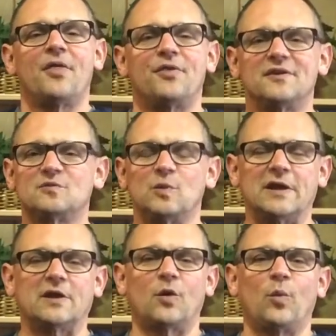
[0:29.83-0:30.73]
This
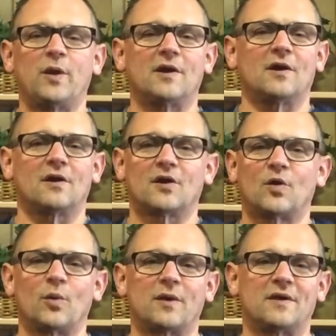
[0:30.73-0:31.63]
week, we are
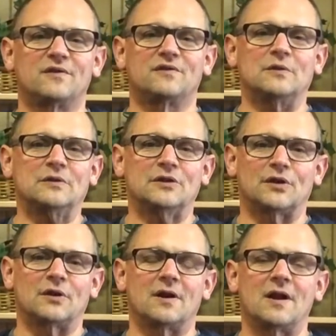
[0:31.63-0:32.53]
going to
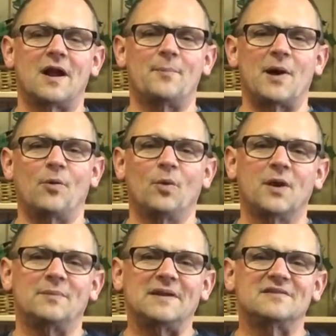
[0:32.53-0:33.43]
learn about what
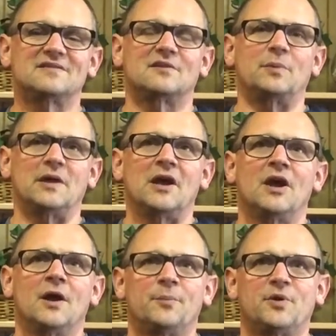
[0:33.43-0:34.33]
it means to be
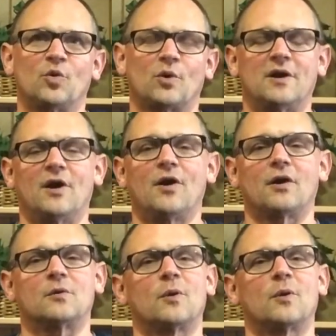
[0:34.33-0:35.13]
pure in heart.